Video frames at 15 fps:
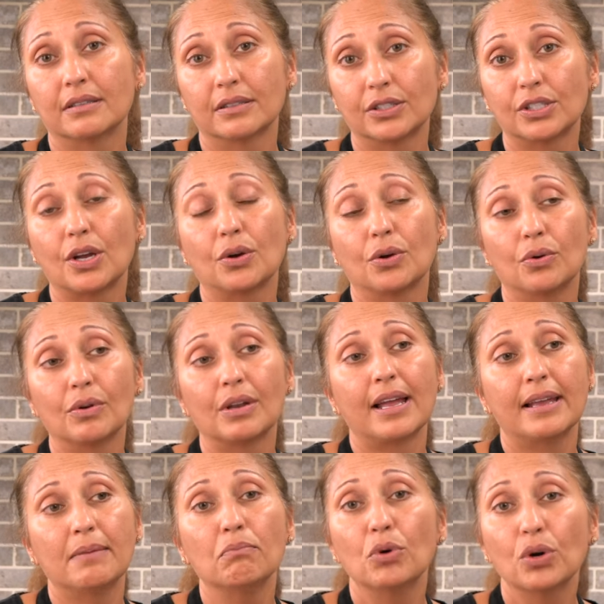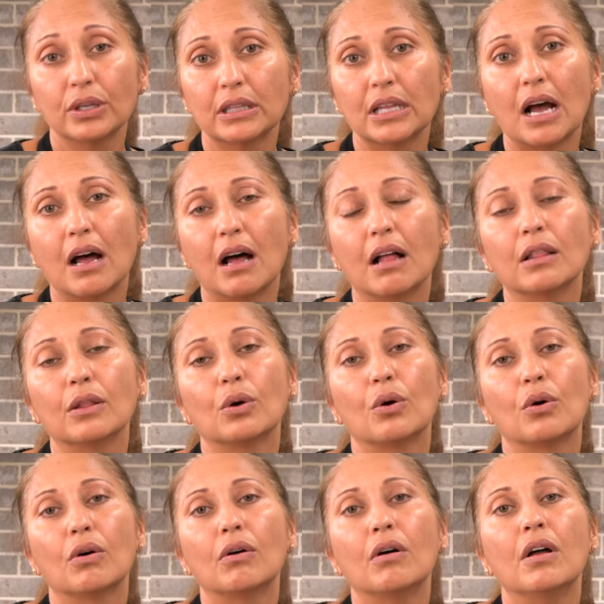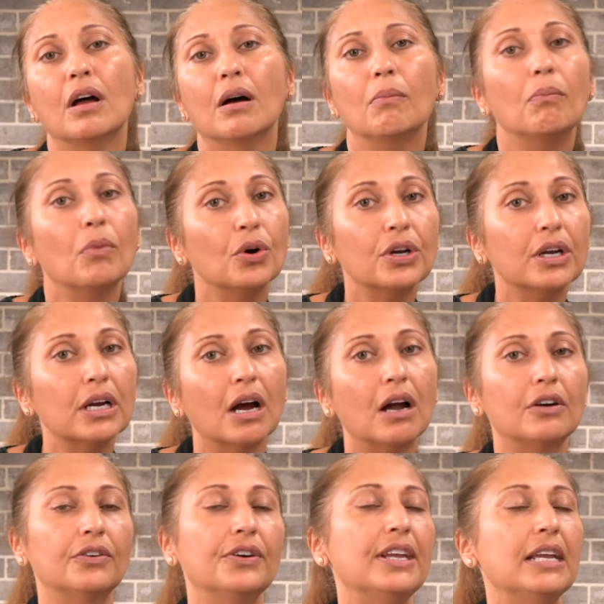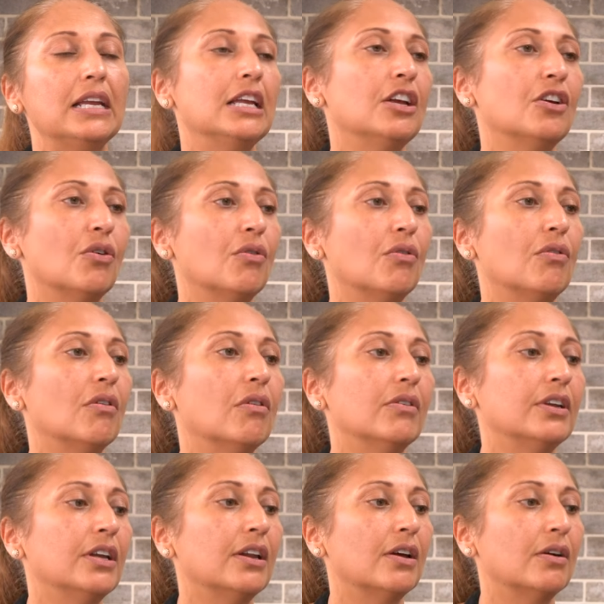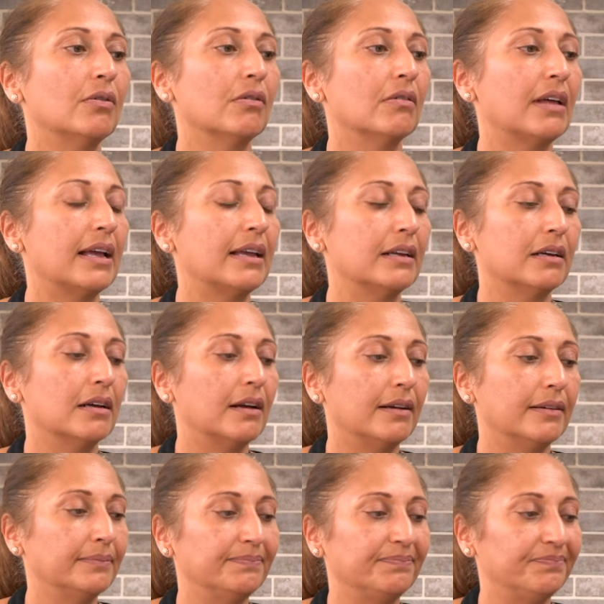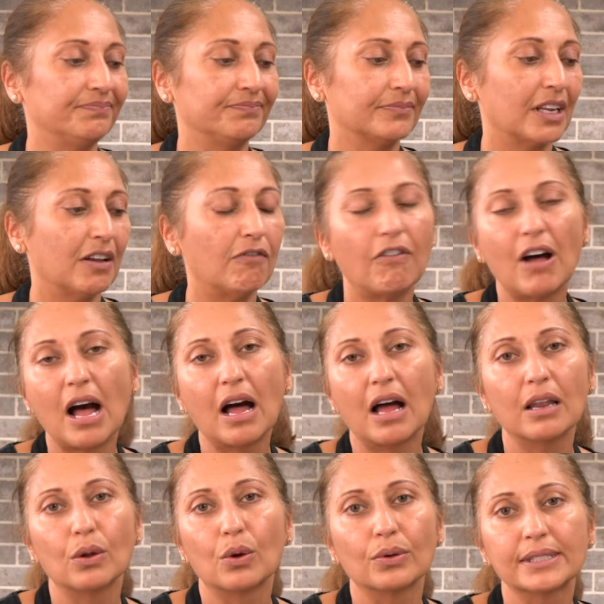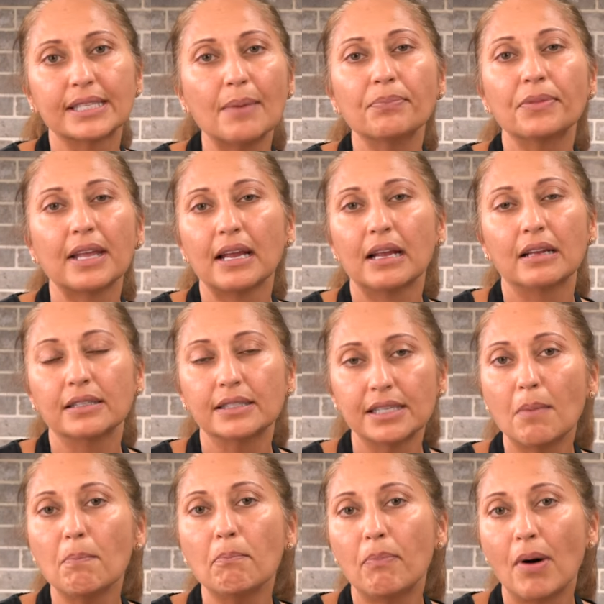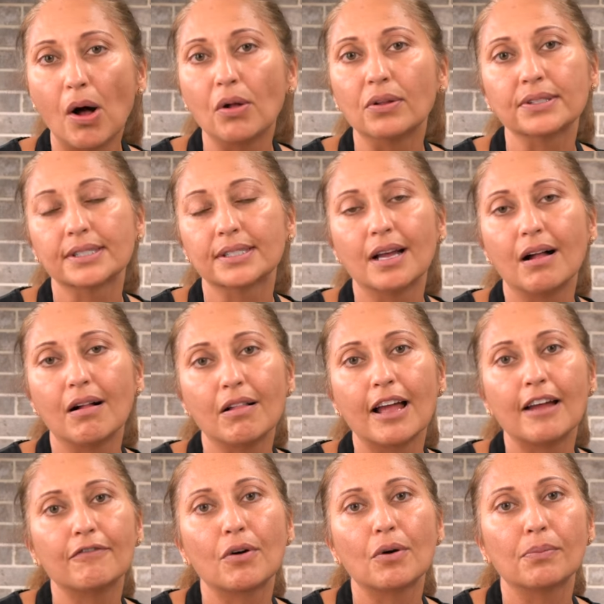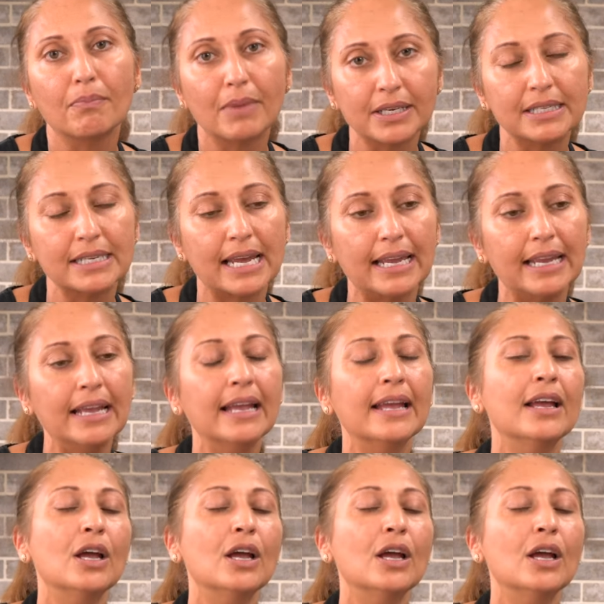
So like mung dal or mung curry, or, you know, like val or something, some pulse I'll have on Monday.